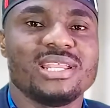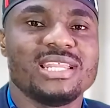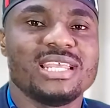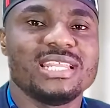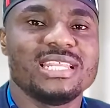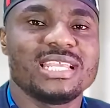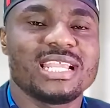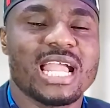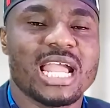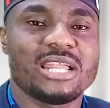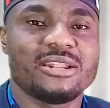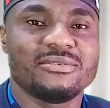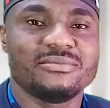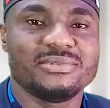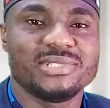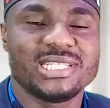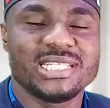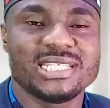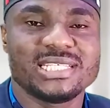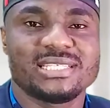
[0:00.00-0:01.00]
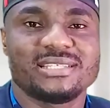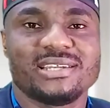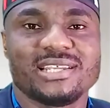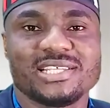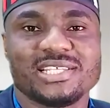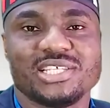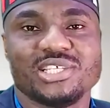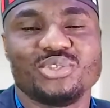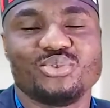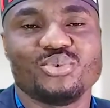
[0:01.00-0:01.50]
any kind of distress
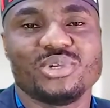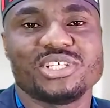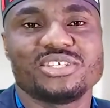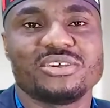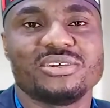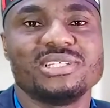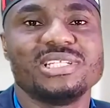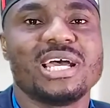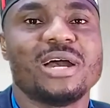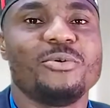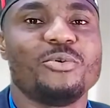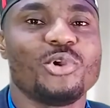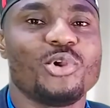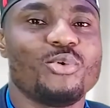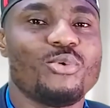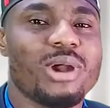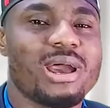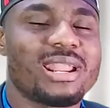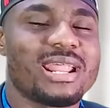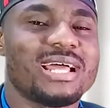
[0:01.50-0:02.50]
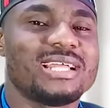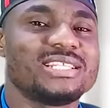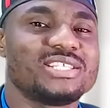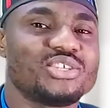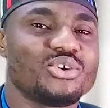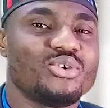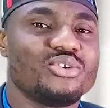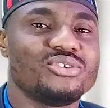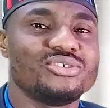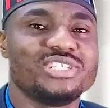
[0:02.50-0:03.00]
situation that will warrant
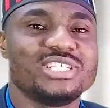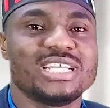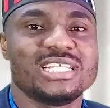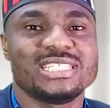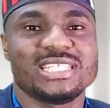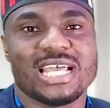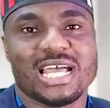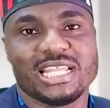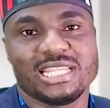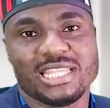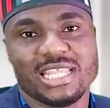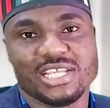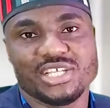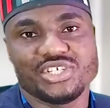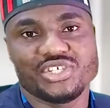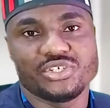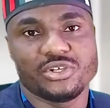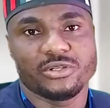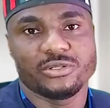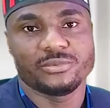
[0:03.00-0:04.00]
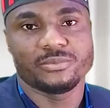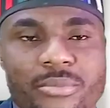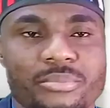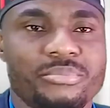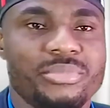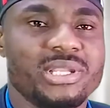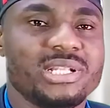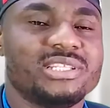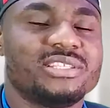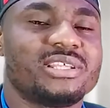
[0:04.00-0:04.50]
urgent attention.
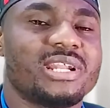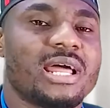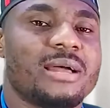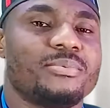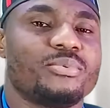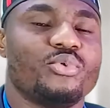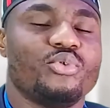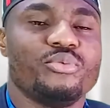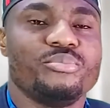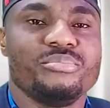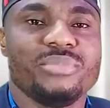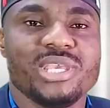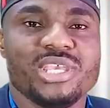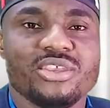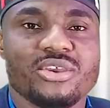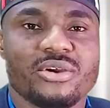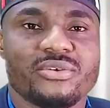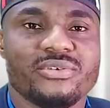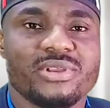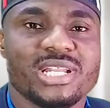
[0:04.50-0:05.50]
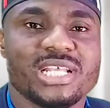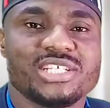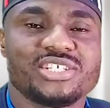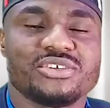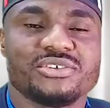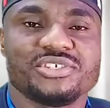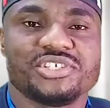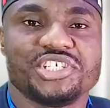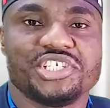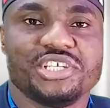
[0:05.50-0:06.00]
Being trapped could mean your
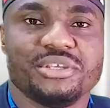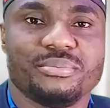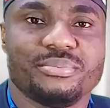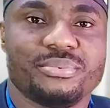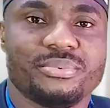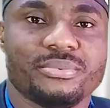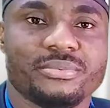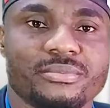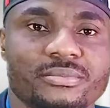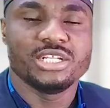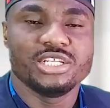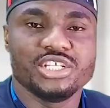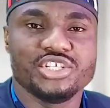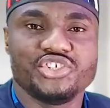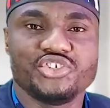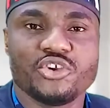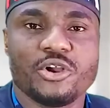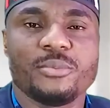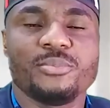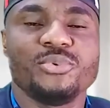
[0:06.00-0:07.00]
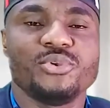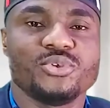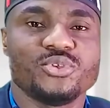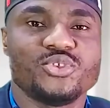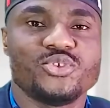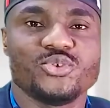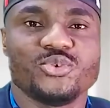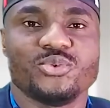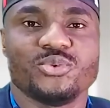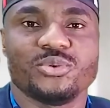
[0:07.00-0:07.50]
relationship, the job you
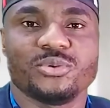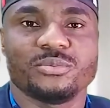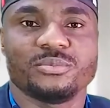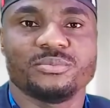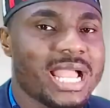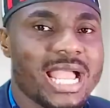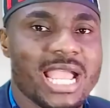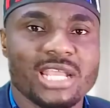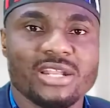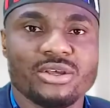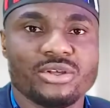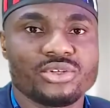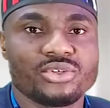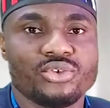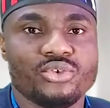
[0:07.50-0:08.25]
do. I don't